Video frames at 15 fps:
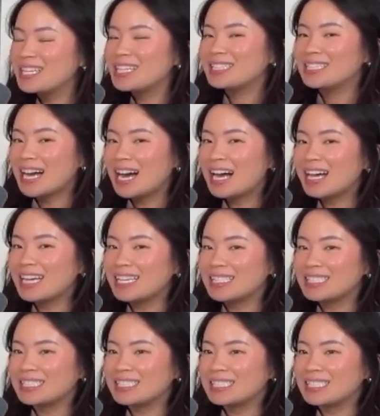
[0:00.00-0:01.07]
that,
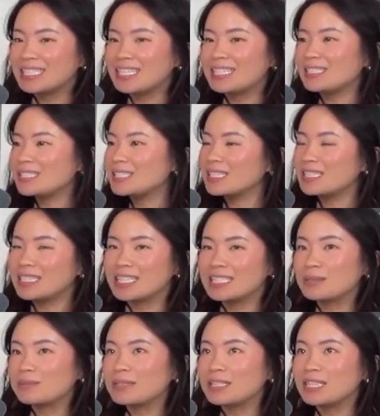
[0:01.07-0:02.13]
and they got to like
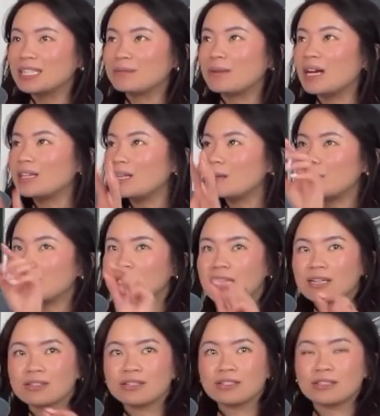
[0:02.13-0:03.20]
explain why they picked
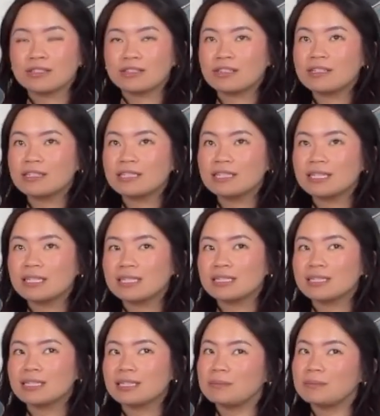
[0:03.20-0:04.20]
out certain curtains and the